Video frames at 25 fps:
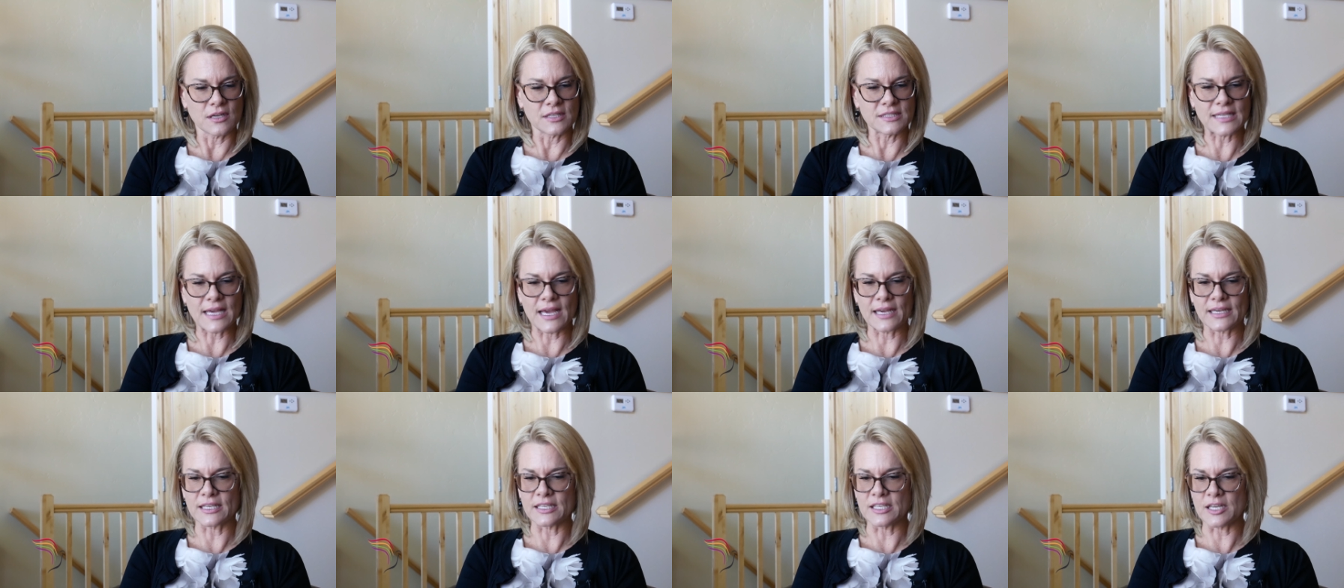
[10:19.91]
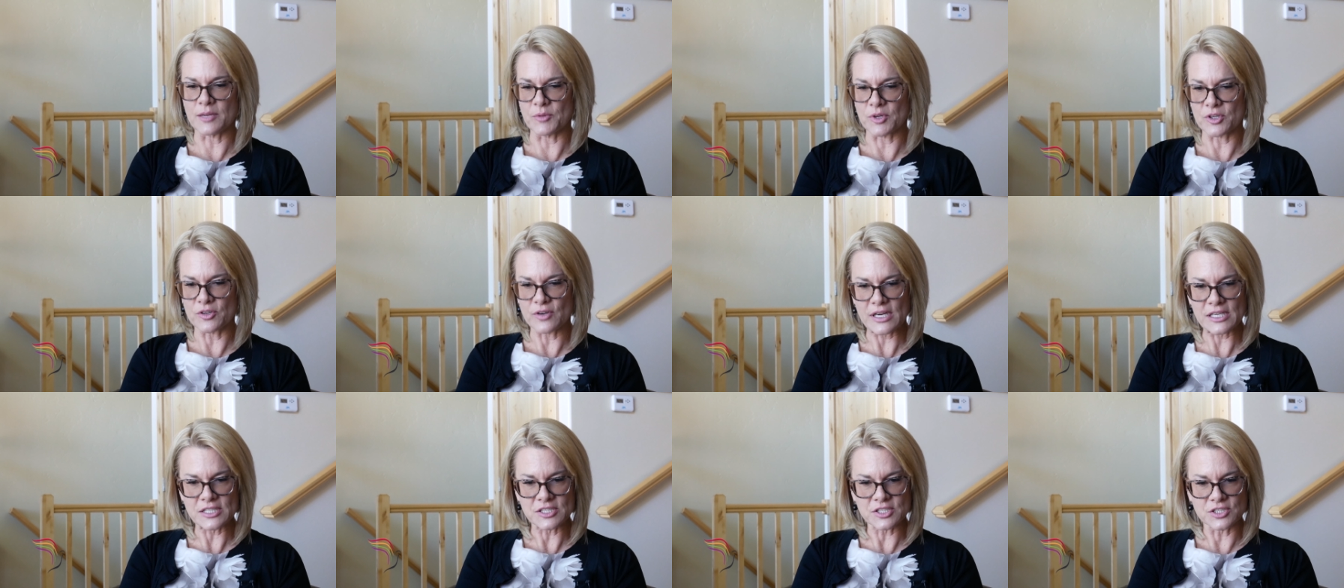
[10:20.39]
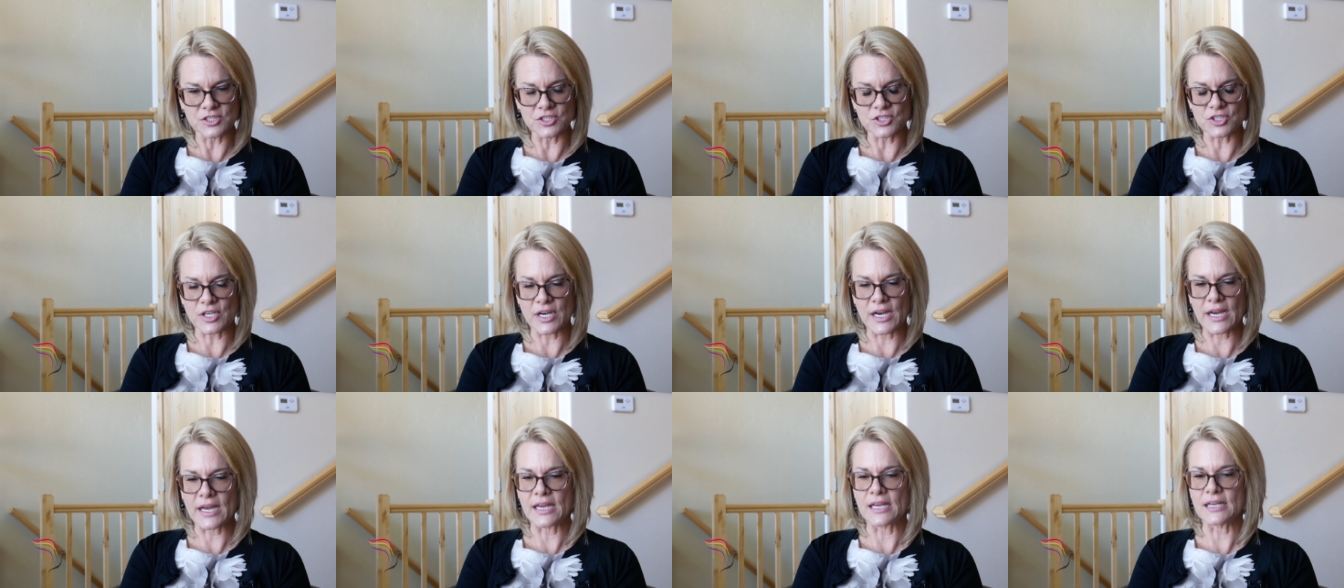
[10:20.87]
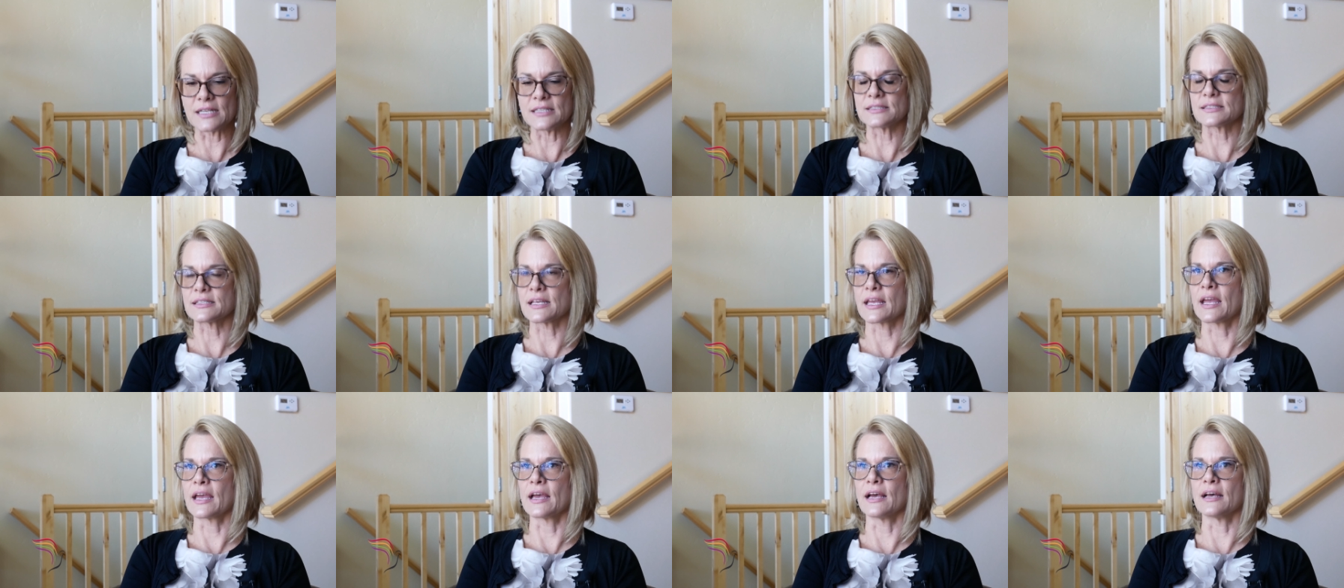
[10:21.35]
attacking immigration
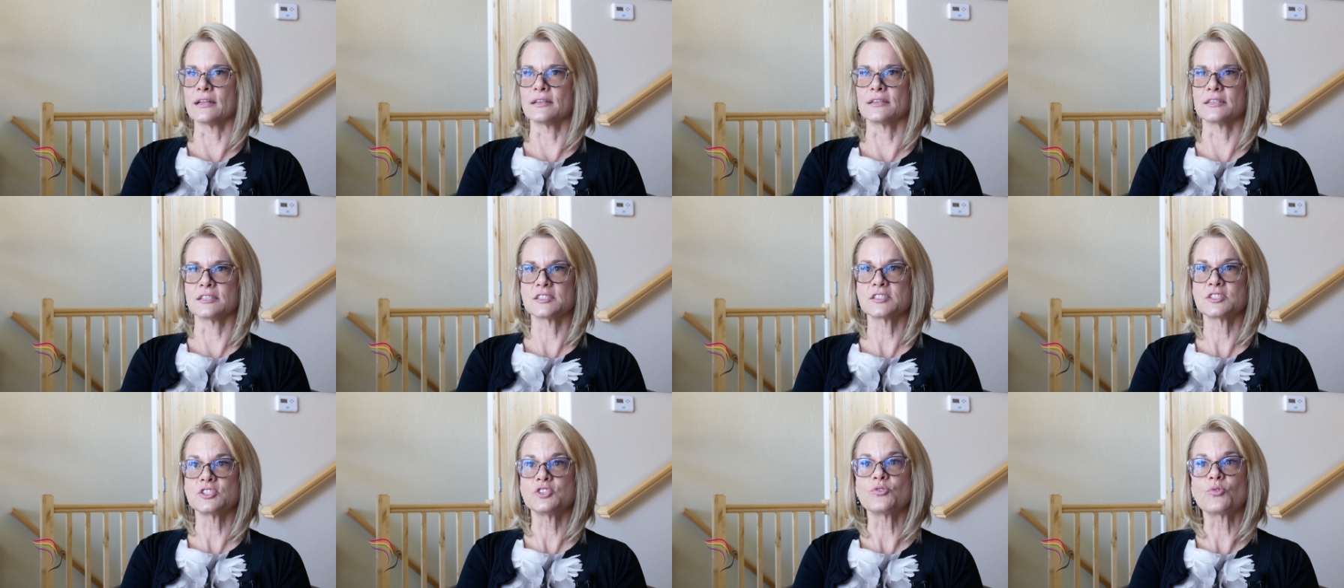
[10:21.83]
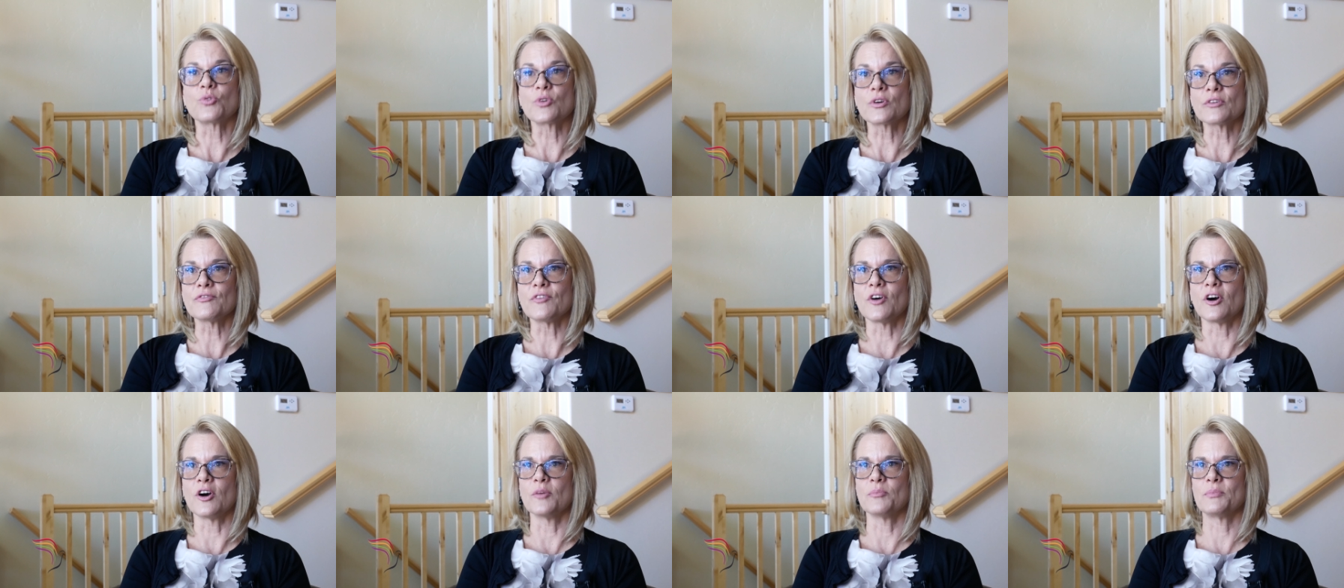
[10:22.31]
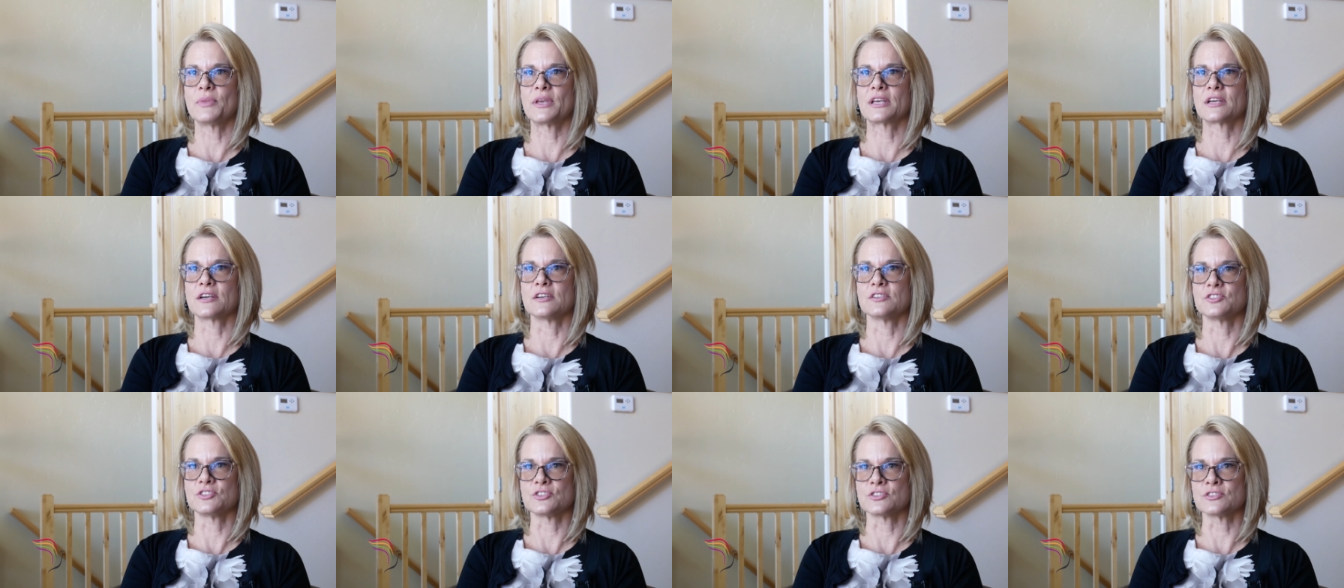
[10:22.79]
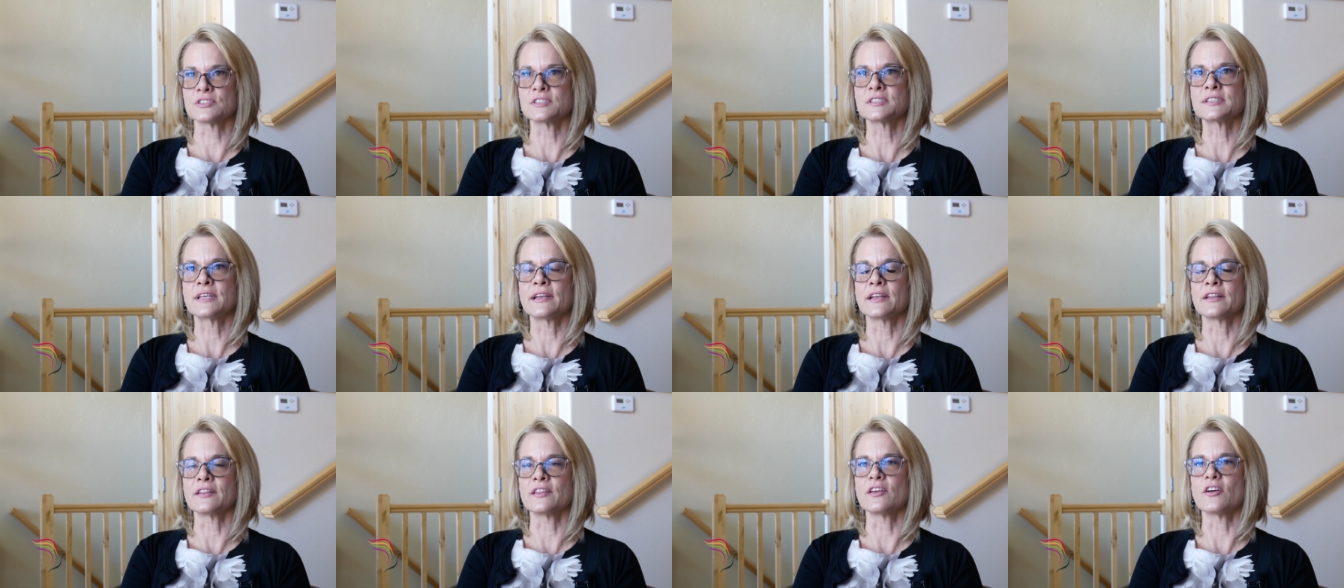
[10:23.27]
trains, and it's your fault because you're
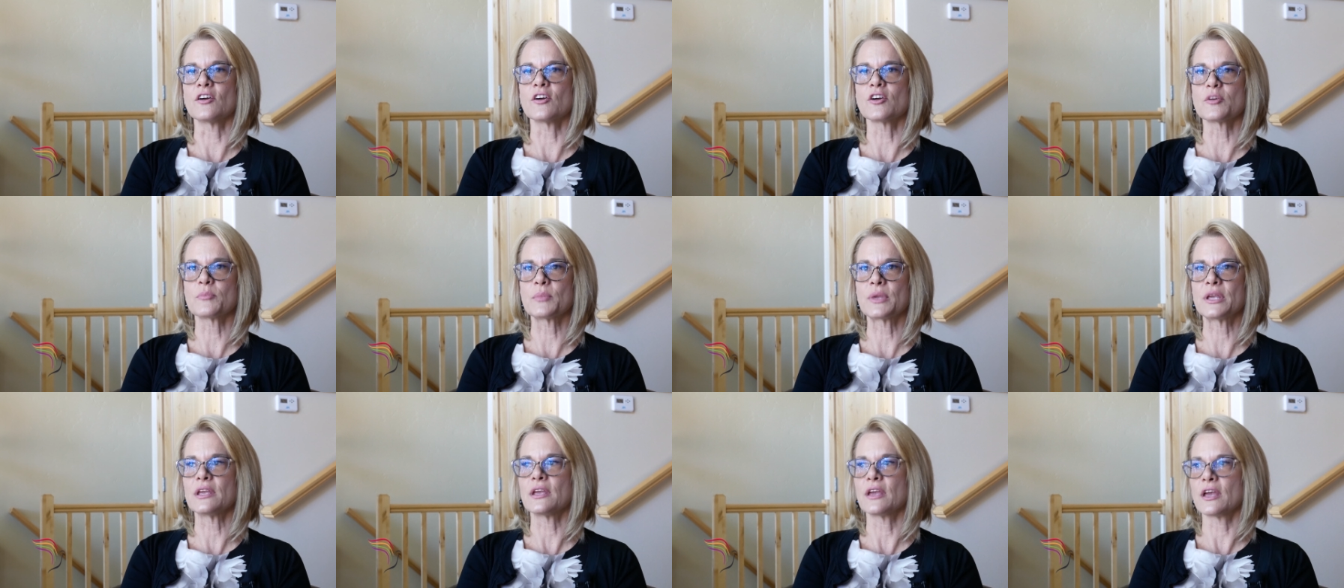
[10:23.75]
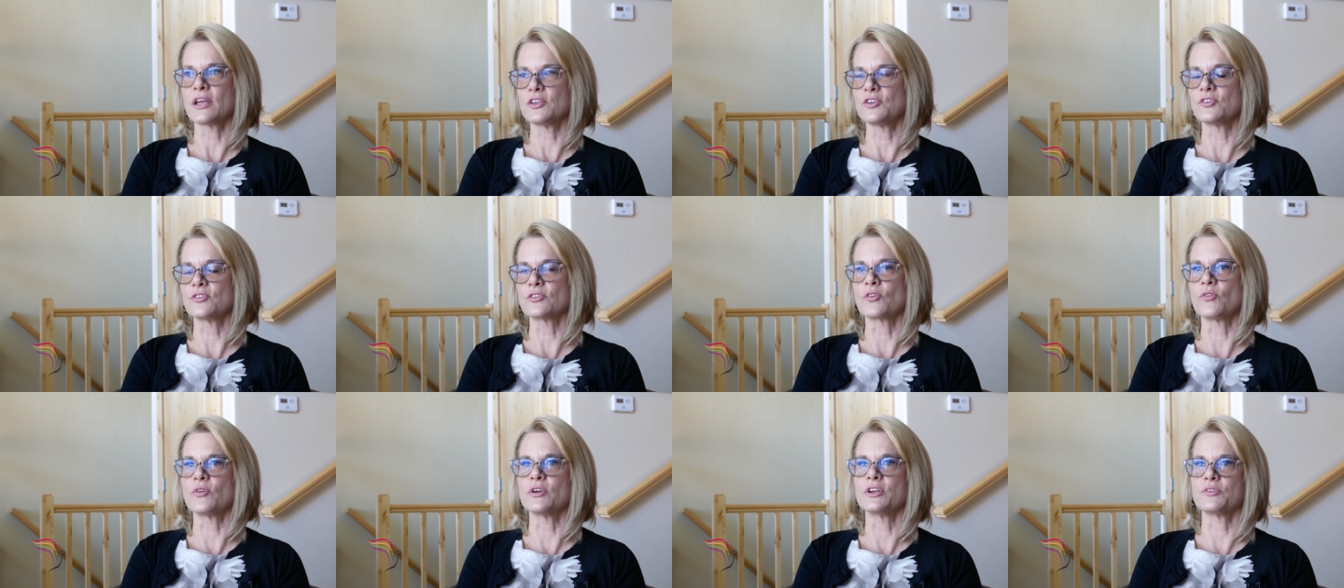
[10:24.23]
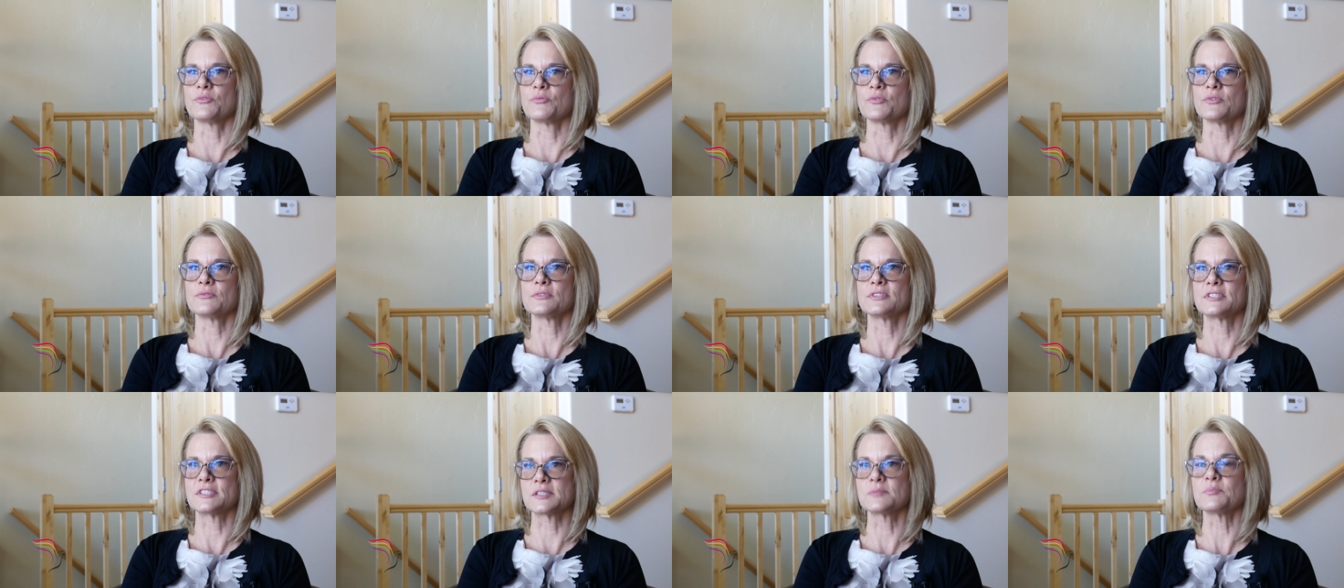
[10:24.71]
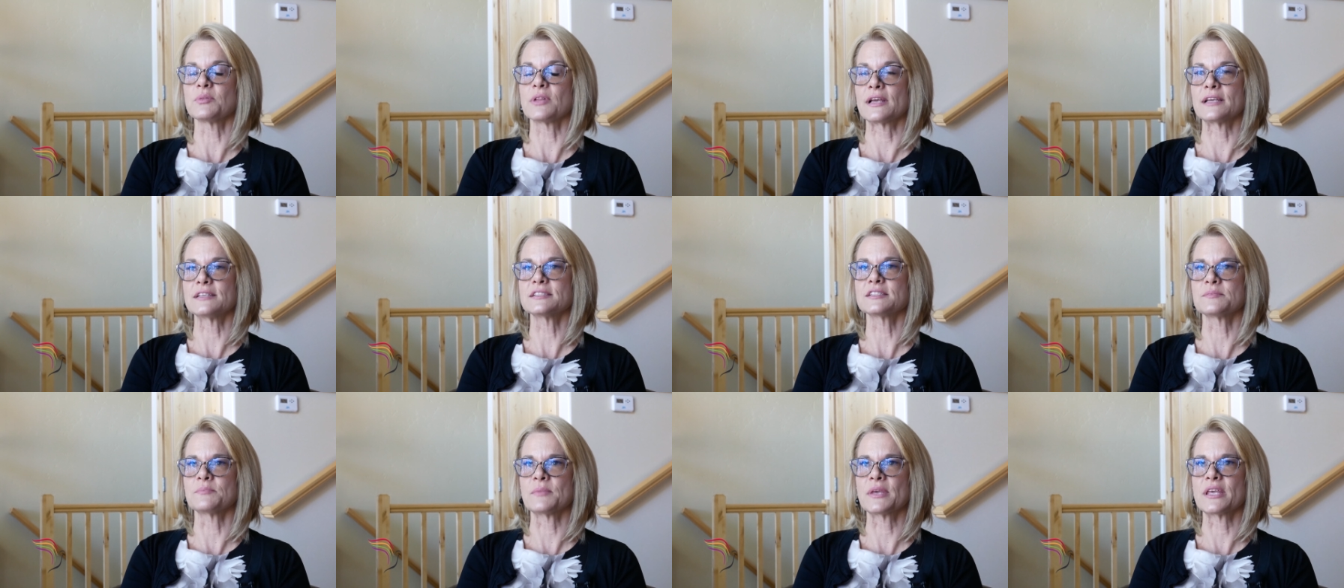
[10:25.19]
sending the army and you're going to
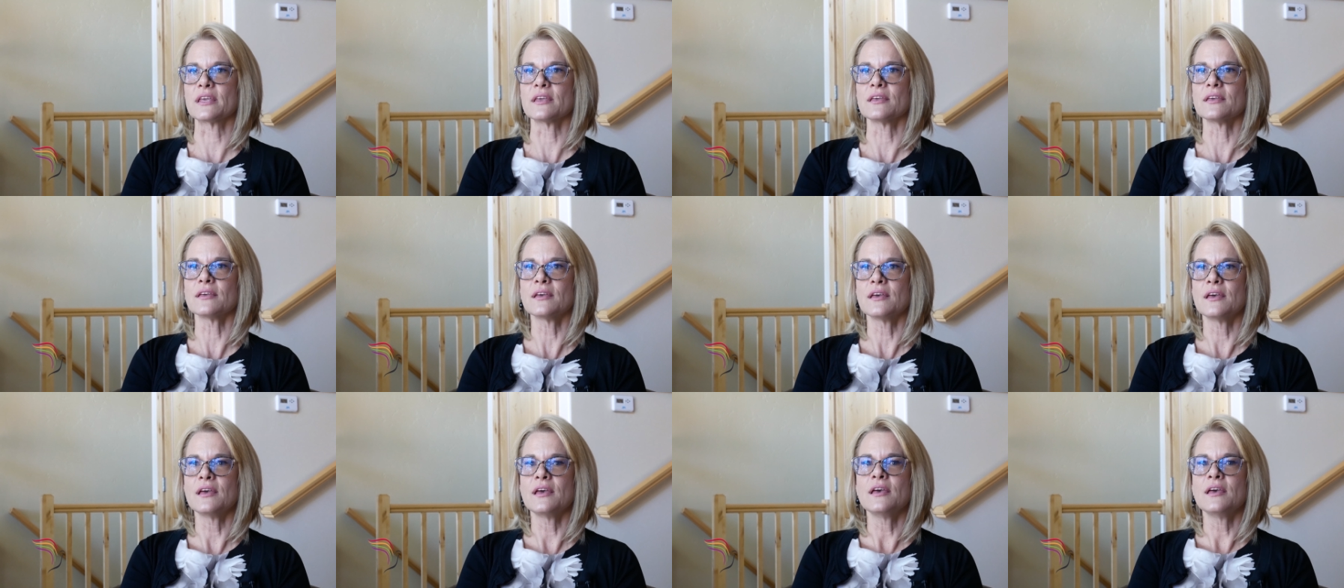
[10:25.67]
displace me.